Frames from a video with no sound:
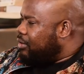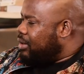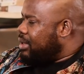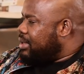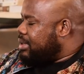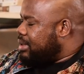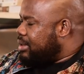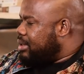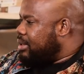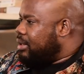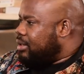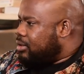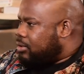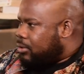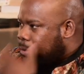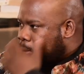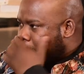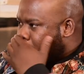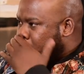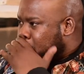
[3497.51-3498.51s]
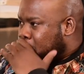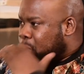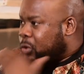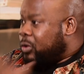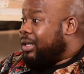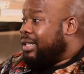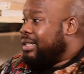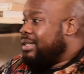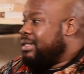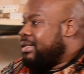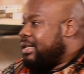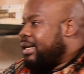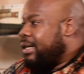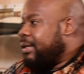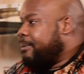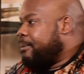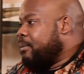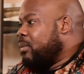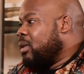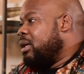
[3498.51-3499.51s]
Every city that you go to, you
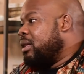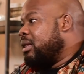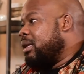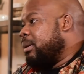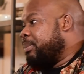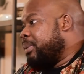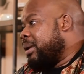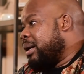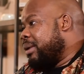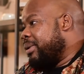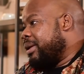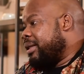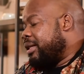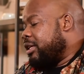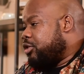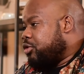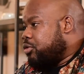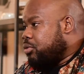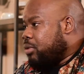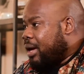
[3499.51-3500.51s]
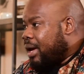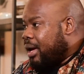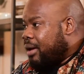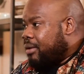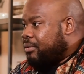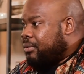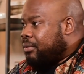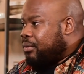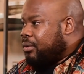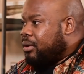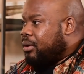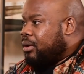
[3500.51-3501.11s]
understand the power that you have.